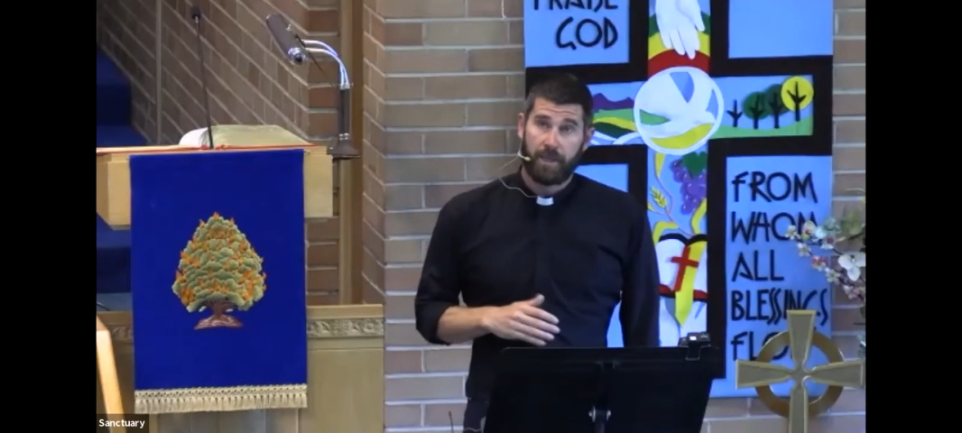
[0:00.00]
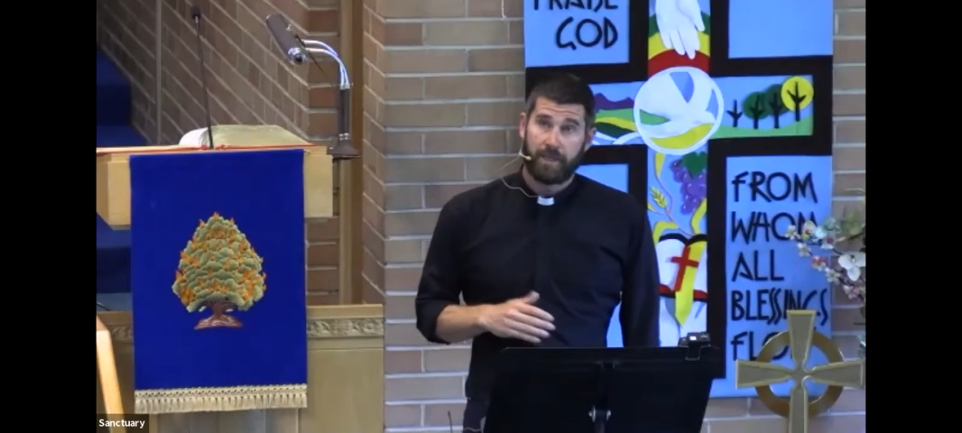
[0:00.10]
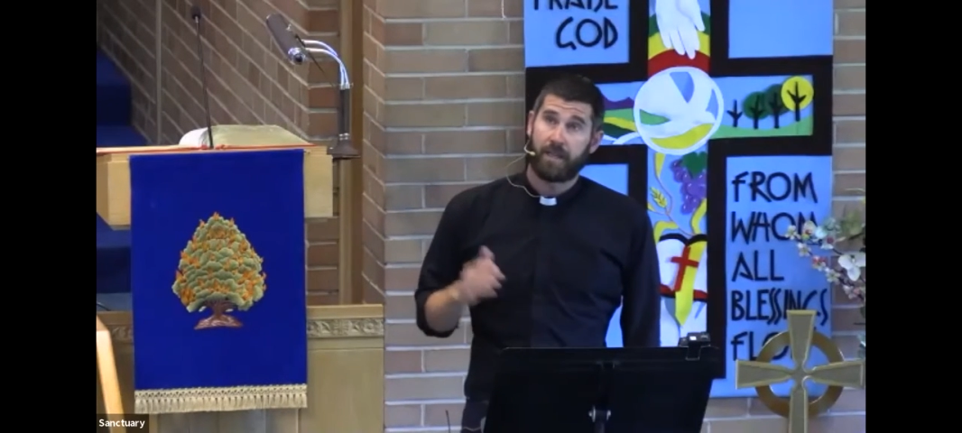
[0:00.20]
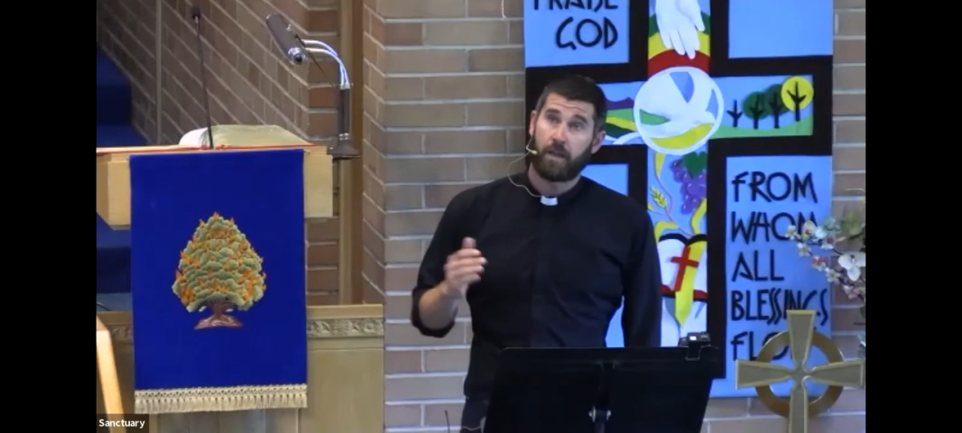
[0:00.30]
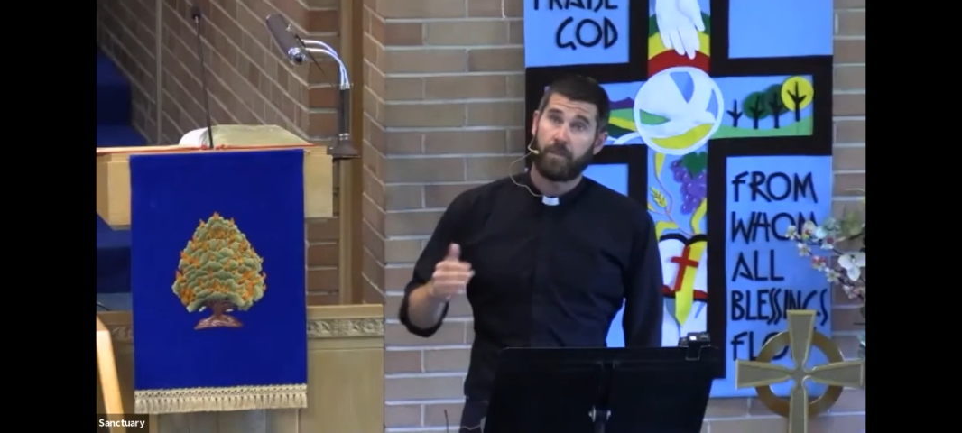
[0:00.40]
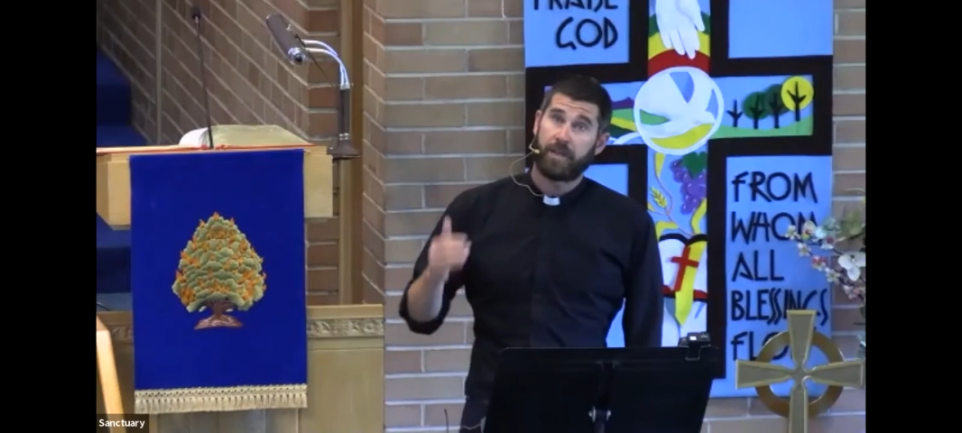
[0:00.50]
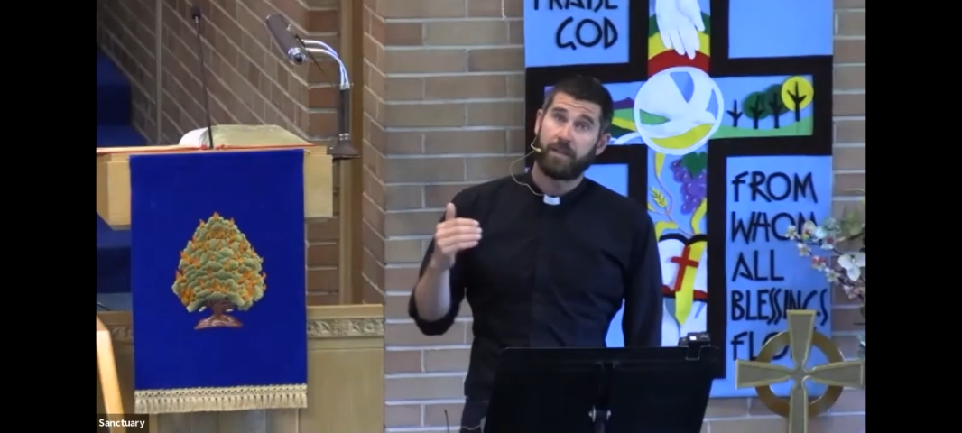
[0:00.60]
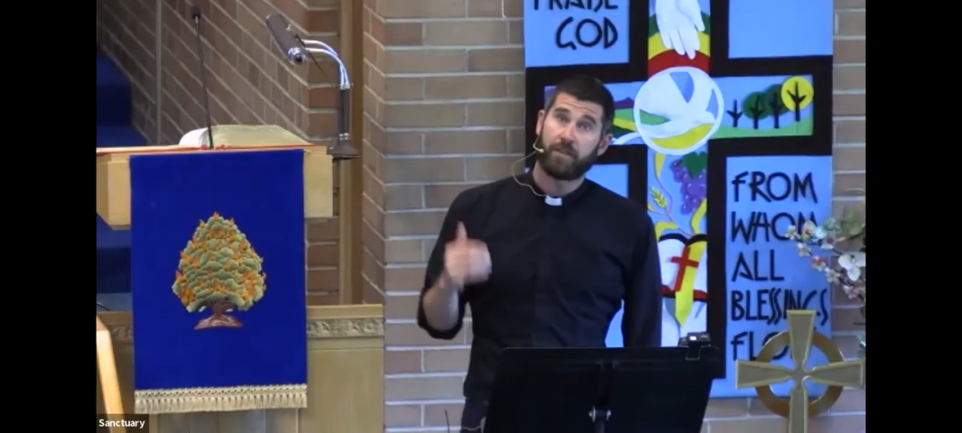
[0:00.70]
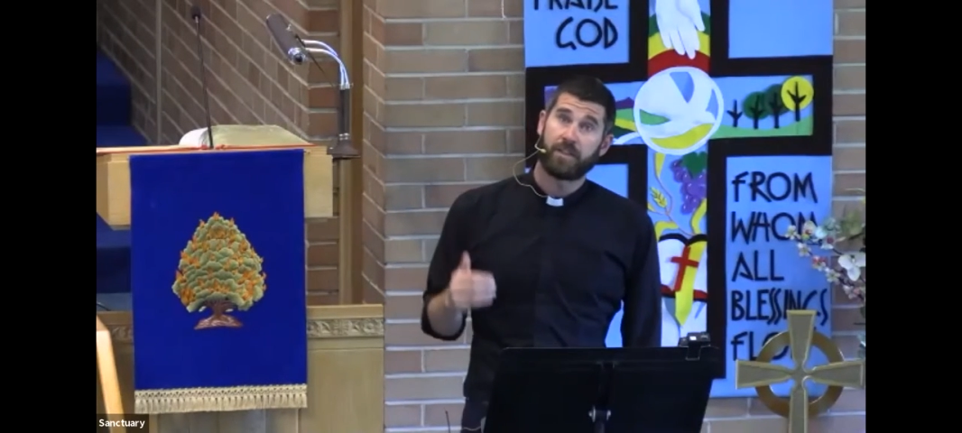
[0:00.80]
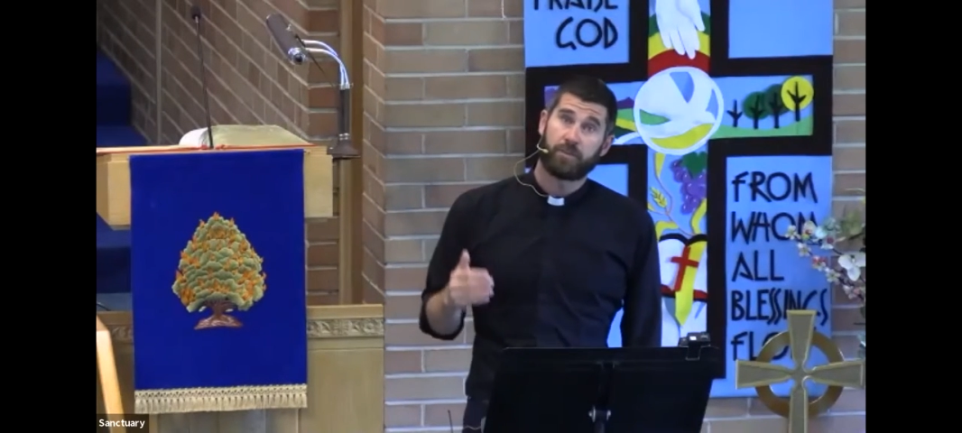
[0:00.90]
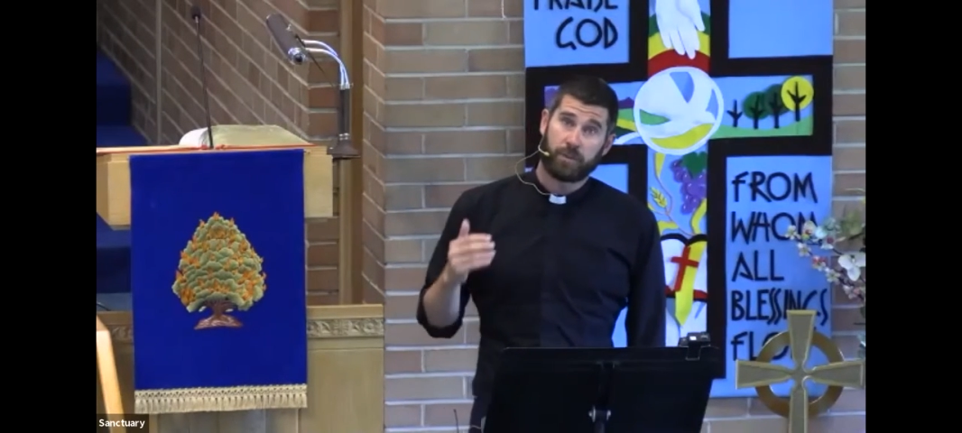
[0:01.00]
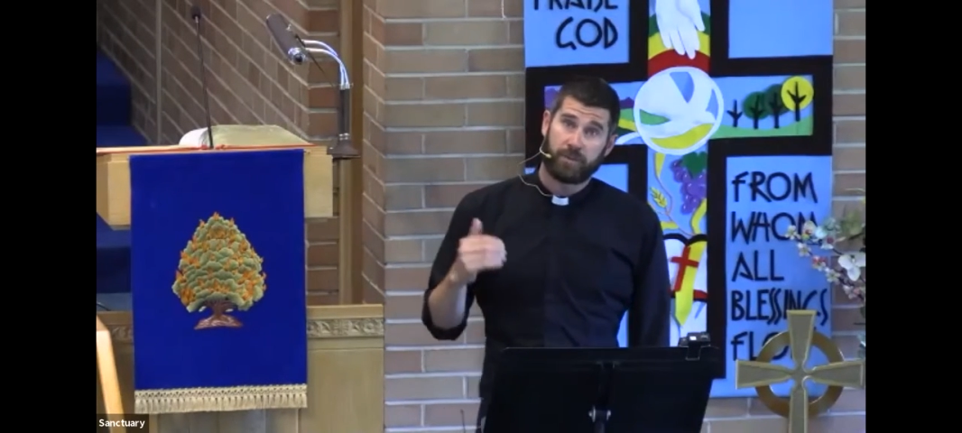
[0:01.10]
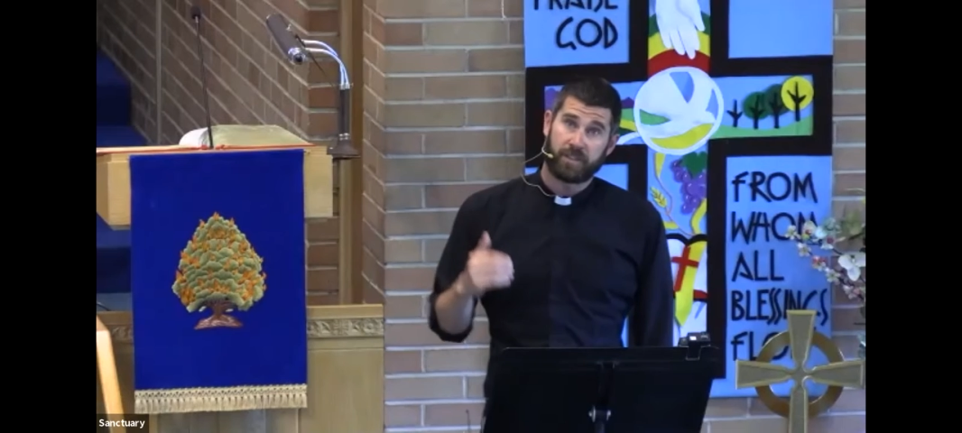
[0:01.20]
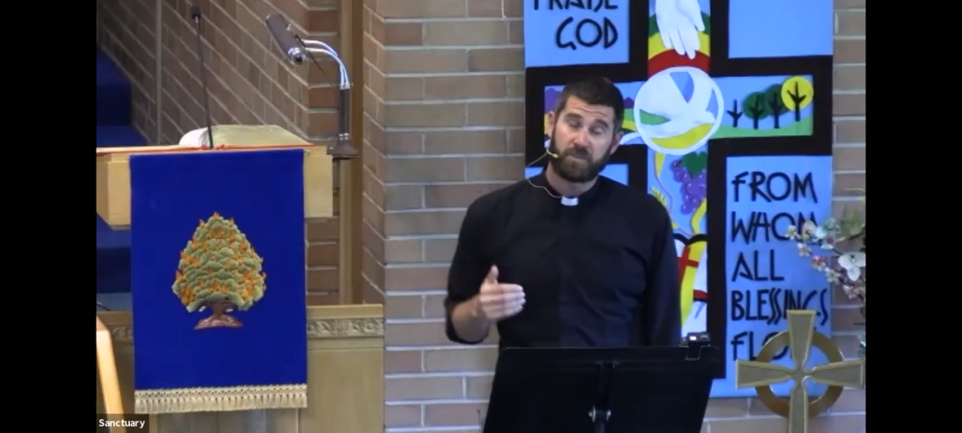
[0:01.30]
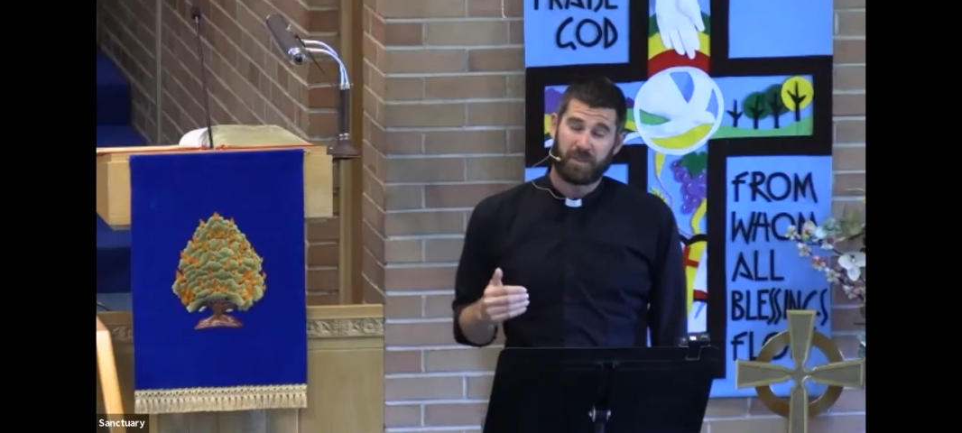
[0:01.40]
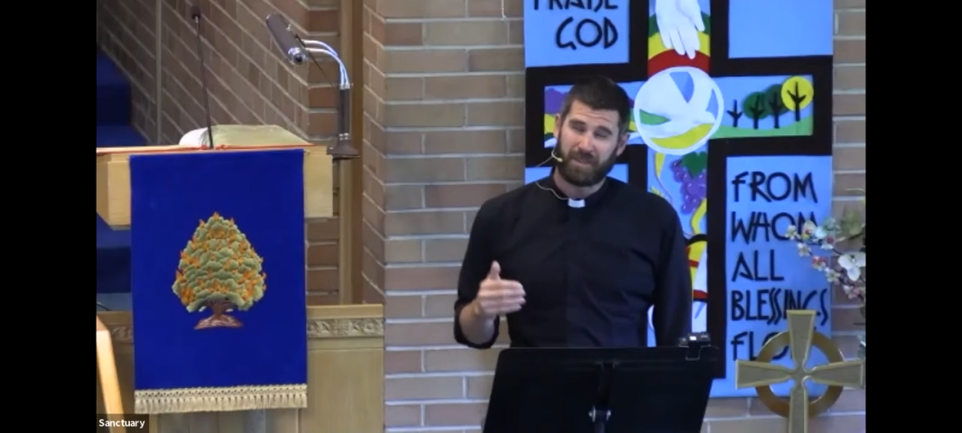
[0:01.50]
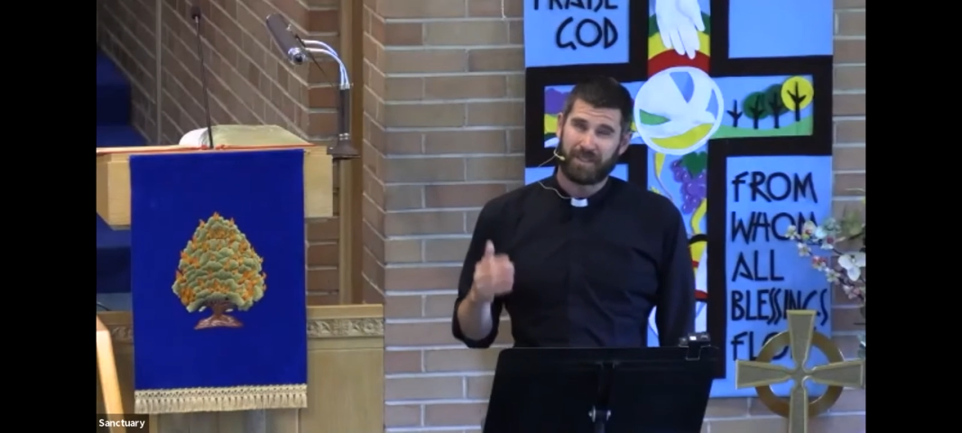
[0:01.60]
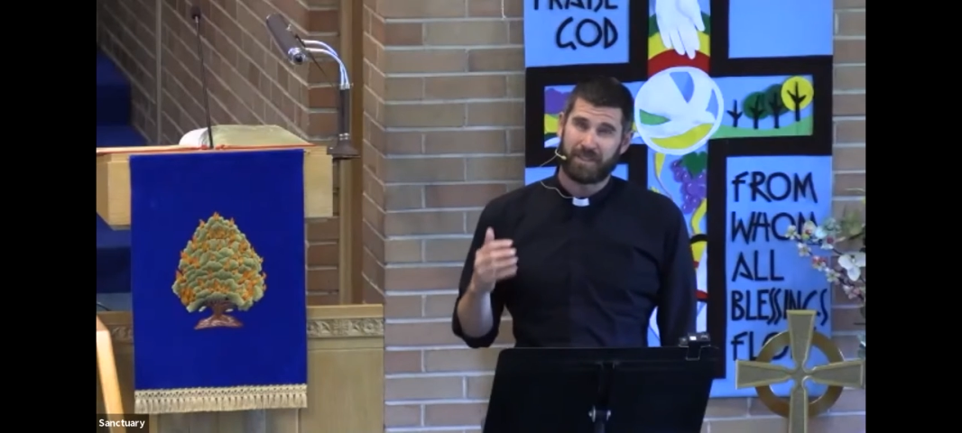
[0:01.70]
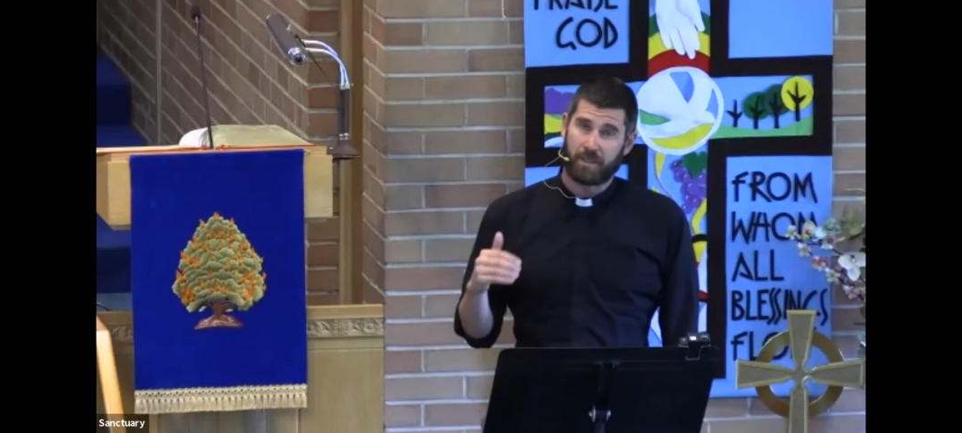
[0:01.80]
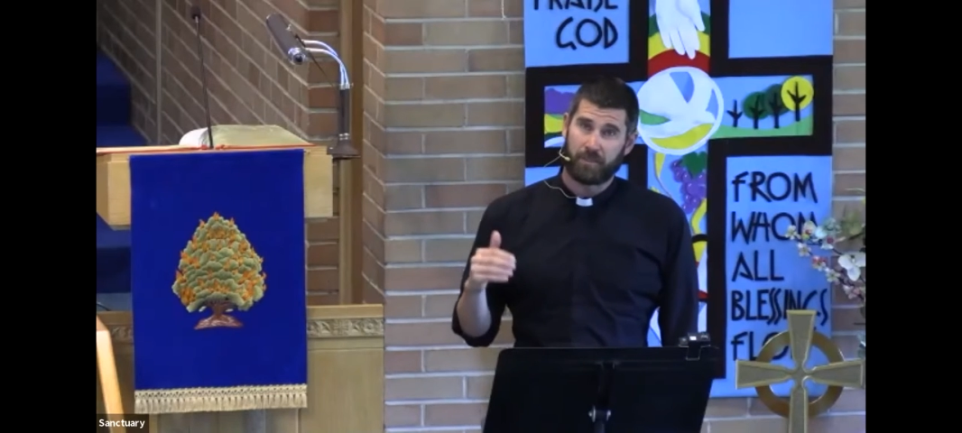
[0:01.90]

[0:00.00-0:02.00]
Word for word: is how many of us will have experienced